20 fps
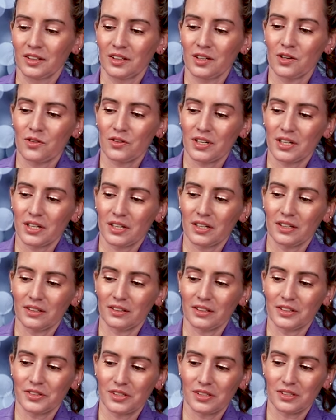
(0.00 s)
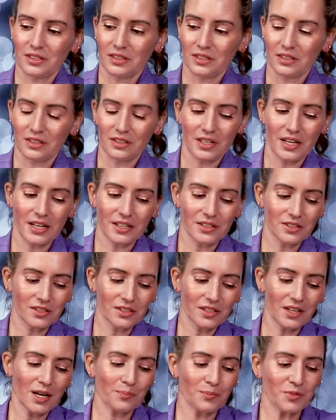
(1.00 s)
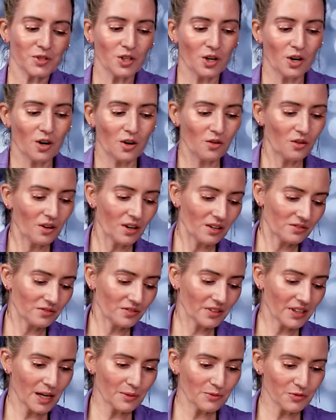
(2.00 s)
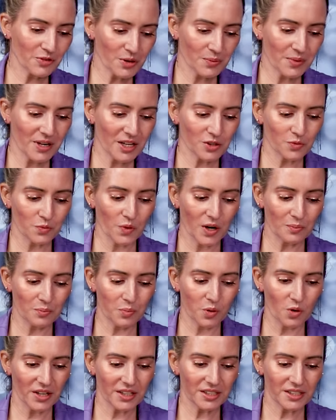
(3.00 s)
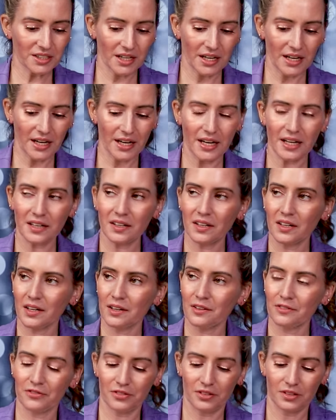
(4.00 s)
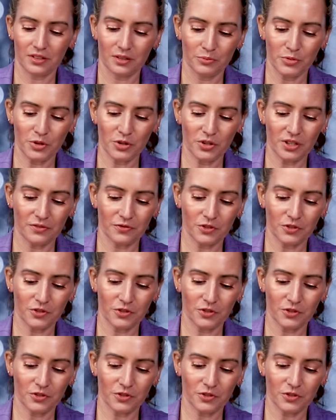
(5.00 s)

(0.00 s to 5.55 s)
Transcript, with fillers: Okay, let's see. Next up, so I'm From has one point ahead of Beauty